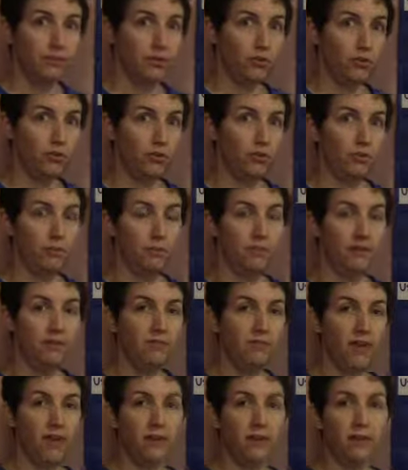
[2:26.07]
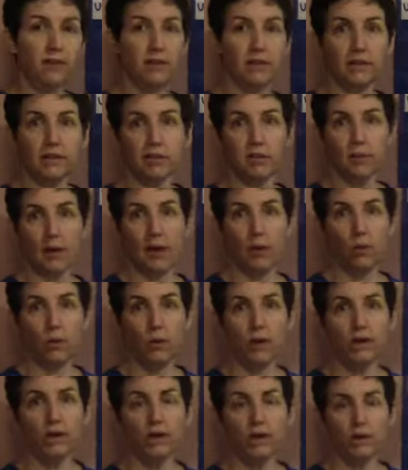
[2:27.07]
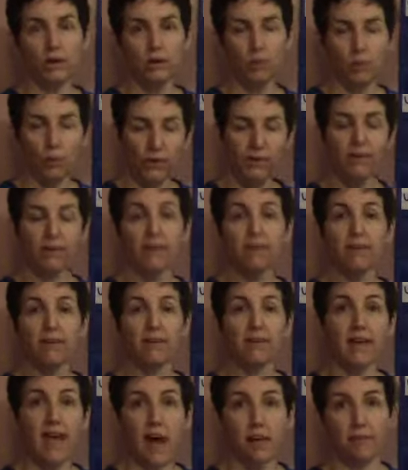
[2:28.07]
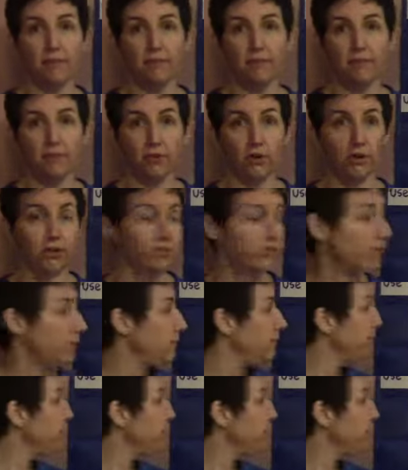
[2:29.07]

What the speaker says: to be very clear about which event happened first.